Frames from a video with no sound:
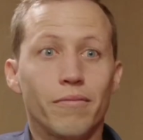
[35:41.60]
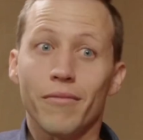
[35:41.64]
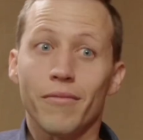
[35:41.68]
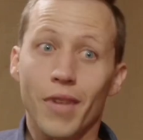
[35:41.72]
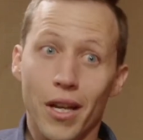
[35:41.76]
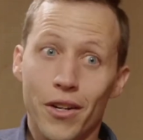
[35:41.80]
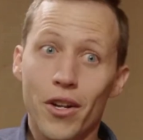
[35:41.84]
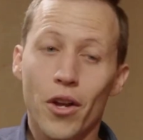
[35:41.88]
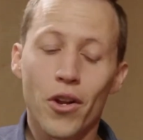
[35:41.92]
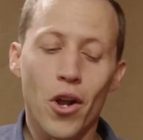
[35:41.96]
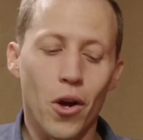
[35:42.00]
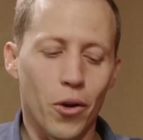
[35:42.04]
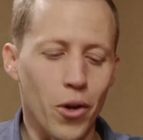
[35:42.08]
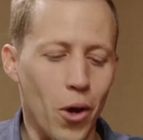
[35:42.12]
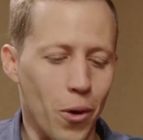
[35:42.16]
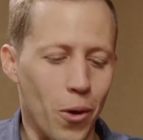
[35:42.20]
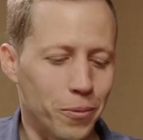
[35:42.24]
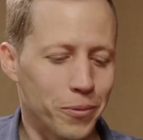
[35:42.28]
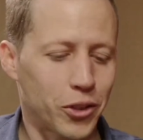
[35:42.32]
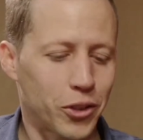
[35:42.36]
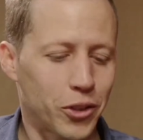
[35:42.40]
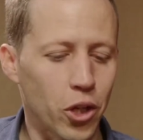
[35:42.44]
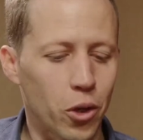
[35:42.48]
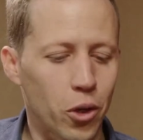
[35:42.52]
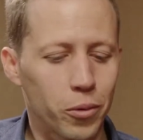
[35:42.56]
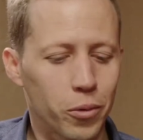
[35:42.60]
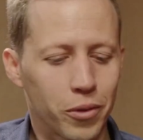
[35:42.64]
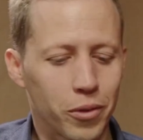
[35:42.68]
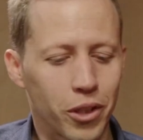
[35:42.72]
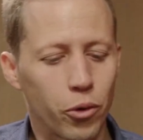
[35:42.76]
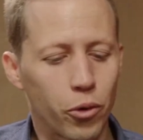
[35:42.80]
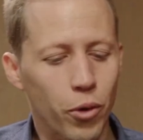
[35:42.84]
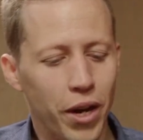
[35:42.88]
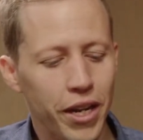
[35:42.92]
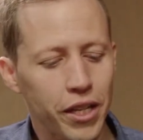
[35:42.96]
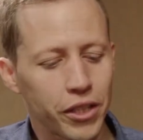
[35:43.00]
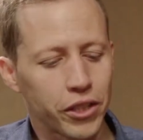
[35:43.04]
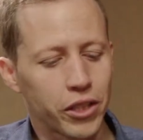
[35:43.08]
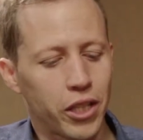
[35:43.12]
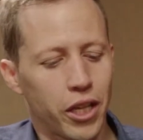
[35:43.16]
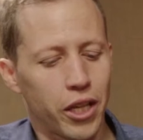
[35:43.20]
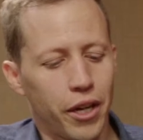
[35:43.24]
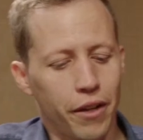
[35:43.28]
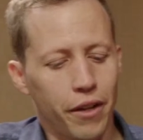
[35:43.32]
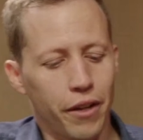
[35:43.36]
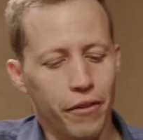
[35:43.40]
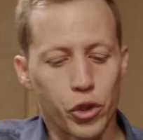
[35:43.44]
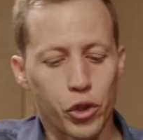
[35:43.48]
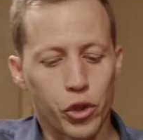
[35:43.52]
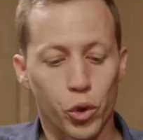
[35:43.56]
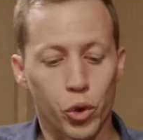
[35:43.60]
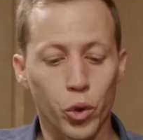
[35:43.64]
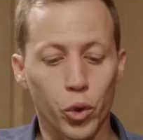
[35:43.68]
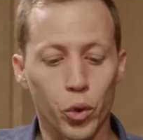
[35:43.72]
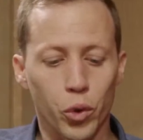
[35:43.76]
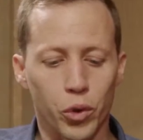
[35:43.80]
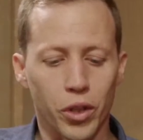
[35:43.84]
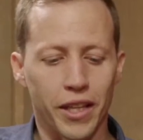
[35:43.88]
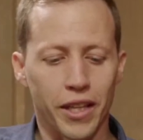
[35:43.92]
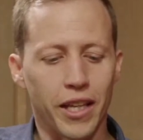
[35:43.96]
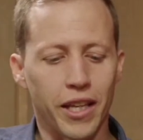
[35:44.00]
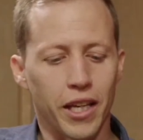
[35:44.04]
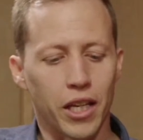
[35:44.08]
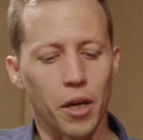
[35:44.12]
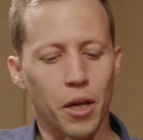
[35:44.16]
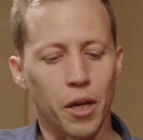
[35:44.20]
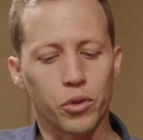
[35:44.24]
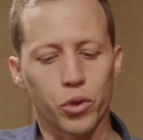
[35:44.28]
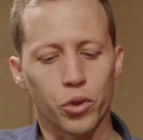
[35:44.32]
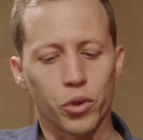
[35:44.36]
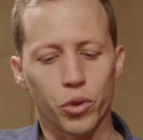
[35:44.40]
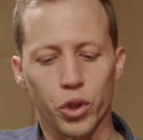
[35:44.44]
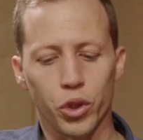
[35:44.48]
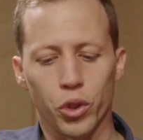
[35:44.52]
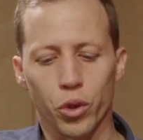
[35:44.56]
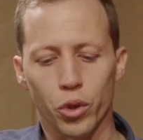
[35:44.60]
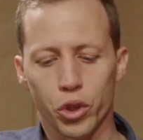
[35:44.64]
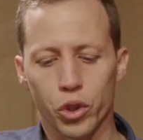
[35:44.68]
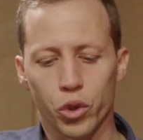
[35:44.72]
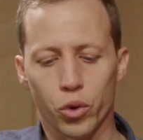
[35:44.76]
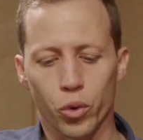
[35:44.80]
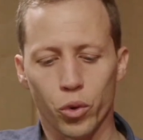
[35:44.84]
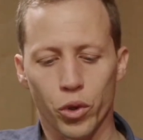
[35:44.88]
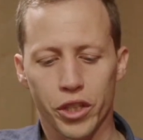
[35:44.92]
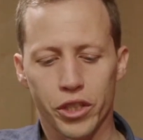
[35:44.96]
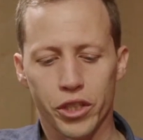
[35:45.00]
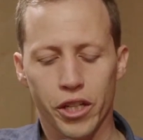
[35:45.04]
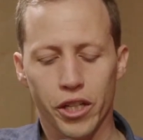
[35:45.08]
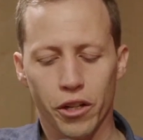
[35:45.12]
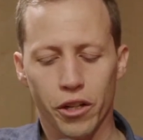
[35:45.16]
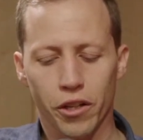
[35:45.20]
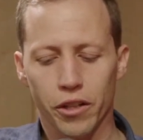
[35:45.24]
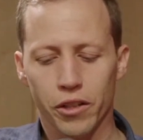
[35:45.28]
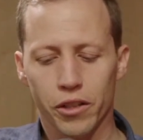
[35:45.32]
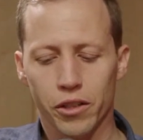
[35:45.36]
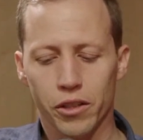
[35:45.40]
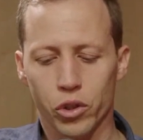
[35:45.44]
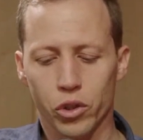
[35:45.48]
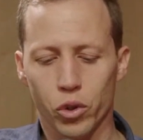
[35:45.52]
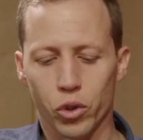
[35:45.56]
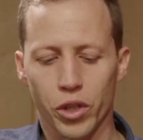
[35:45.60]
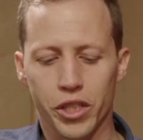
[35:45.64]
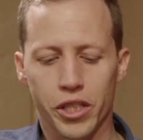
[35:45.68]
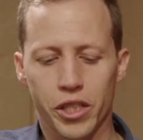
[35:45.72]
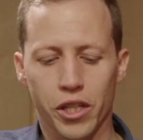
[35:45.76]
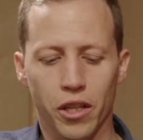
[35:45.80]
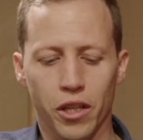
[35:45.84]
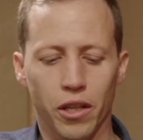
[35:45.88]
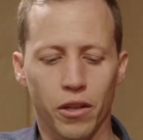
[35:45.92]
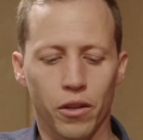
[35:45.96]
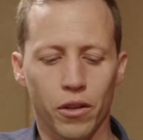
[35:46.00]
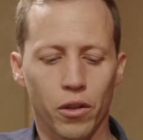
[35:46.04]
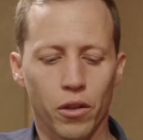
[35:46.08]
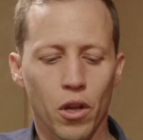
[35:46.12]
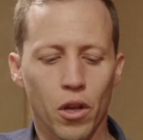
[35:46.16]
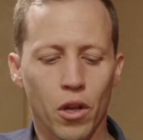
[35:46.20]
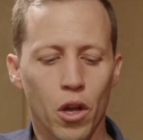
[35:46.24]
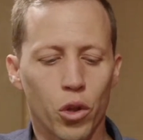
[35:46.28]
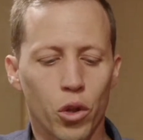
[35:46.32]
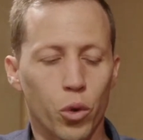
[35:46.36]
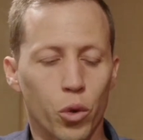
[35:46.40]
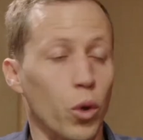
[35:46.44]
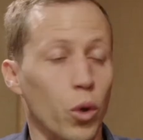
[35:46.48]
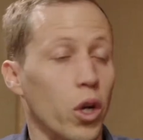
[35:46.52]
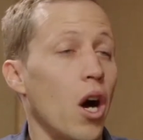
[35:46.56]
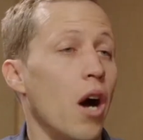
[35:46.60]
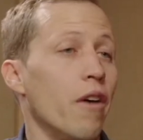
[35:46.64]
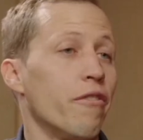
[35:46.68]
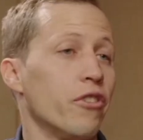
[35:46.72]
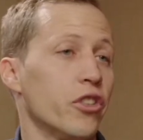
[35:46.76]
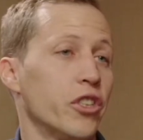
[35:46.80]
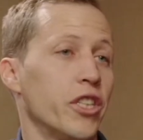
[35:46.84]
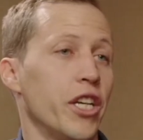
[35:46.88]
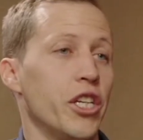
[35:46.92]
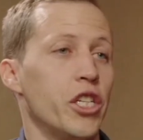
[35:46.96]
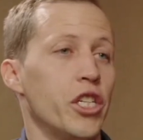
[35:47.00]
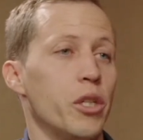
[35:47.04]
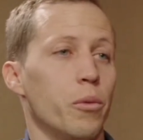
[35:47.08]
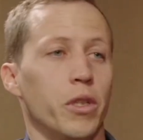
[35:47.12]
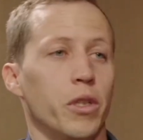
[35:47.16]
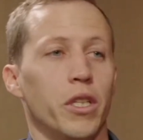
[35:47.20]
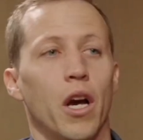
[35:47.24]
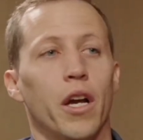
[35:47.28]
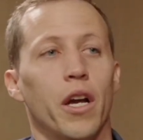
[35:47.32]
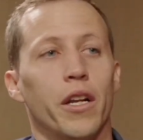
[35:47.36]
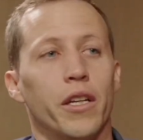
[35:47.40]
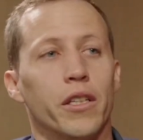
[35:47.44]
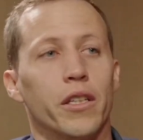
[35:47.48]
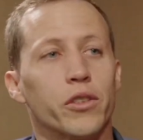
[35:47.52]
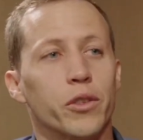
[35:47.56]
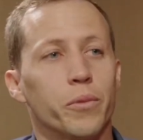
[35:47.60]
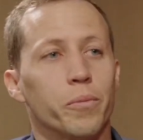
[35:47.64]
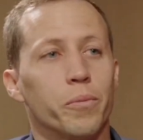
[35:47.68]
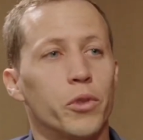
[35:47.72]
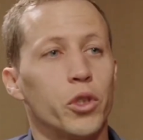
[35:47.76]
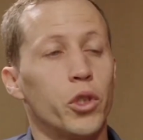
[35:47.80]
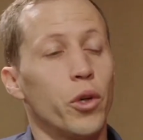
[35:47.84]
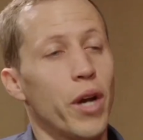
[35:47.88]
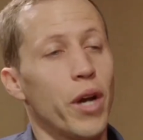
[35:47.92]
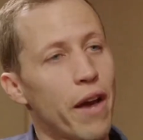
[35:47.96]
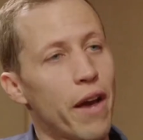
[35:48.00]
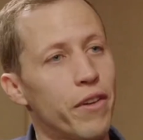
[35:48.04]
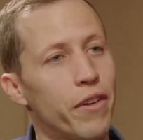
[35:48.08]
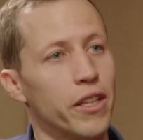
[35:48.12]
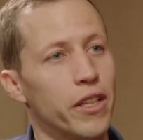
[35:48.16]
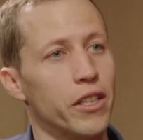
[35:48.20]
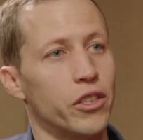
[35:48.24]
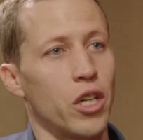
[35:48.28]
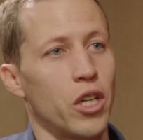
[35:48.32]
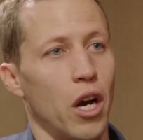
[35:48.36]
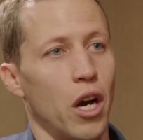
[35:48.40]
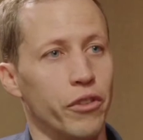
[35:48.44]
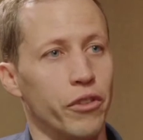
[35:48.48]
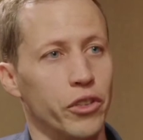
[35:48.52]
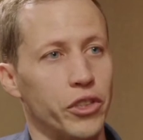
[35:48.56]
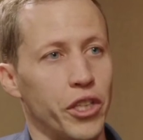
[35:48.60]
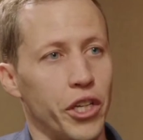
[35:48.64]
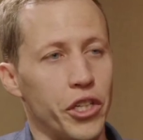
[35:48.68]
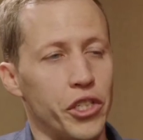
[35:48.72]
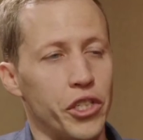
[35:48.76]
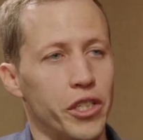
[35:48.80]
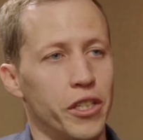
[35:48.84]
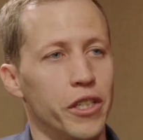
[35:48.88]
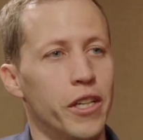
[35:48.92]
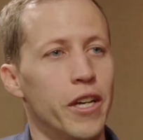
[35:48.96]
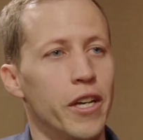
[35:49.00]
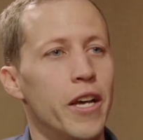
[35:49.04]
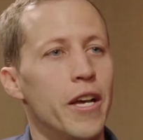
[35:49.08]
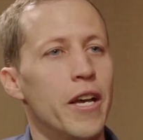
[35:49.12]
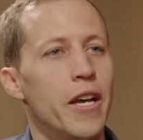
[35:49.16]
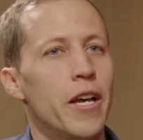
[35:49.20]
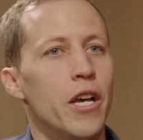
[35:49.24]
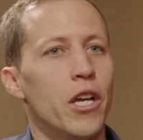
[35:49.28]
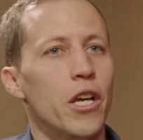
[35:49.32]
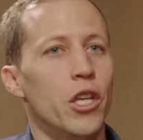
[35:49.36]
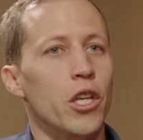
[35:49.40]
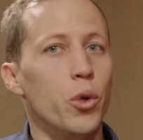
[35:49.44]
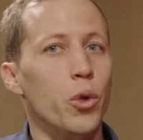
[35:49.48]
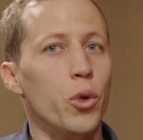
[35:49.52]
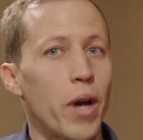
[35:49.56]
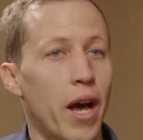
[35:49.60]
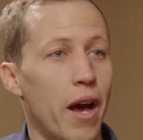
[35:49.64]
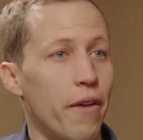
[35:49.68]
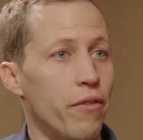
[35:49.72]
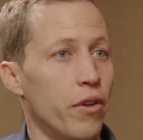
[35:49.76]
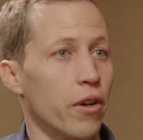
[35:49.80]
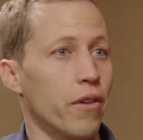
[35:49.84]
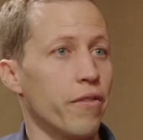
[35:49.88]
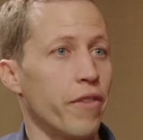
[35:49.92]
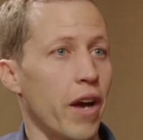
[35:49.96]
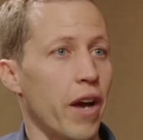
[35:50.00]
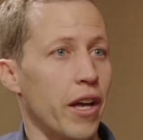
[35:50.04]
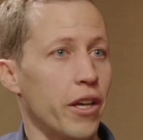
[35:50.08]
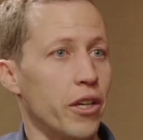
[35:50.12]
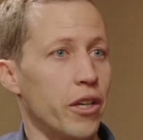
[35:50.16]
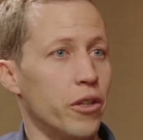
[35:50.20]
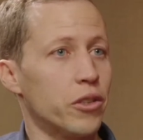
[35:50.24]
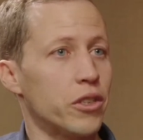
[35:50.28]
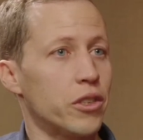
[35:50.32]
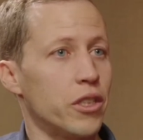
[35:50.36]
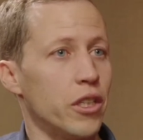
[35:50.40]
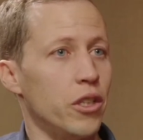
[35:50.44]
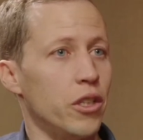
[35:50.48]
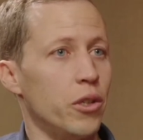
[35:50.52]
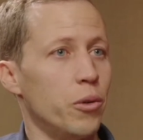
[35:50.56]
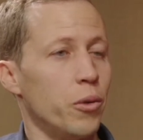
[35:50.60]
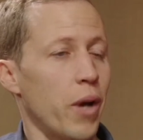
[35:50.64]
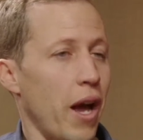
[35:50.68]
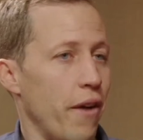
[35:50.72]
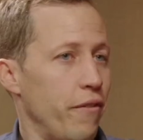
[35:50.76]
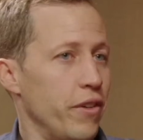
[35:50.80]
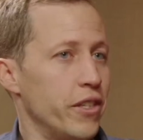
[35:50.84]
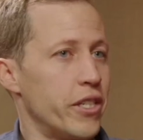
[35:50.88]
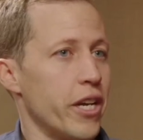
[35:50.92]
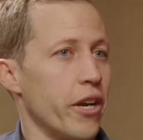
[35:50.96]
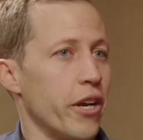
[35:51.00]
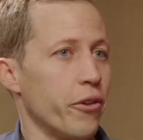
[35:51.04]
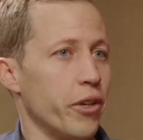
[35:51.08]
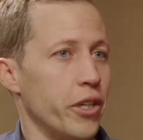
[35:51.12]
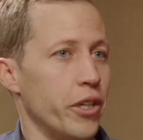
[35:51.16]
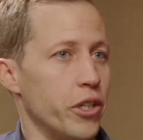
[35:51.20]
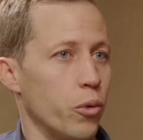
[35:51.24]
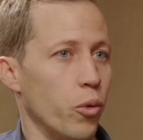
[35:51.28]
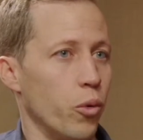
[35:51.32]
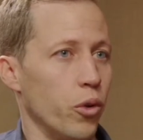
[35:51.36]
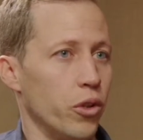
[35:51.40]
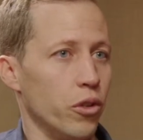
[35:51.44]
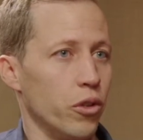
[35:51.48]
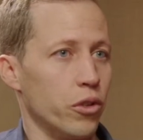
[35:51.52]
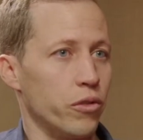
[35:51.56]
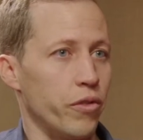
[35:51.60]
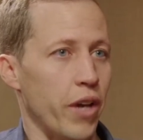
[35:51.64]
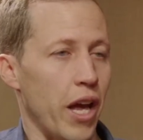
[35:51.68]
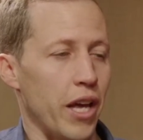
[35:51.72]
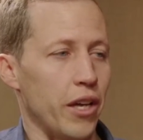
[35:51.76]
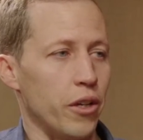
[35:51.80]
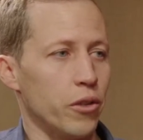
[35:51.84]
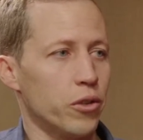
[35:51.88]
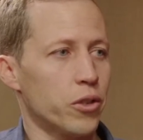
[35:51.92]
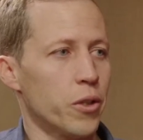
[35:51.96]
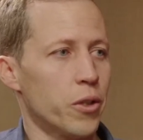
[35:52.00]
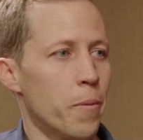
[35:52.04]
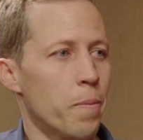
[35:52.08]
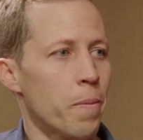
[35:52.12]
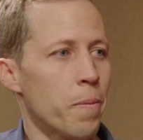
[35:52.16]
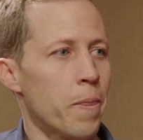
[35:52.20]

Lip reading: No. So the greatest clarity of truth, I think, comes through your storytelling through a conversation with the audience. So you're having this conversation. Okay. You have your values and you have integrity toward those values.